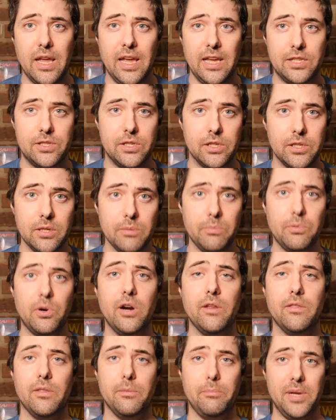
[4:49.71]
It's just a
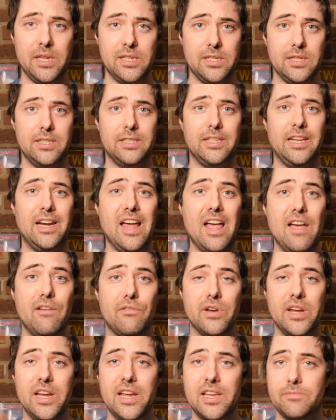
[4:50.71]
part of the business that
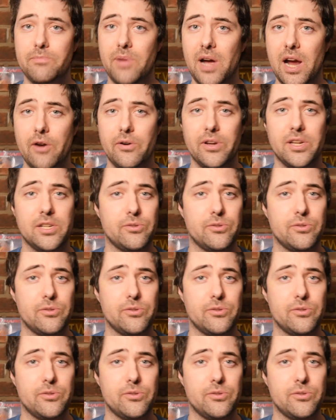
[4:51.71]
every aspiring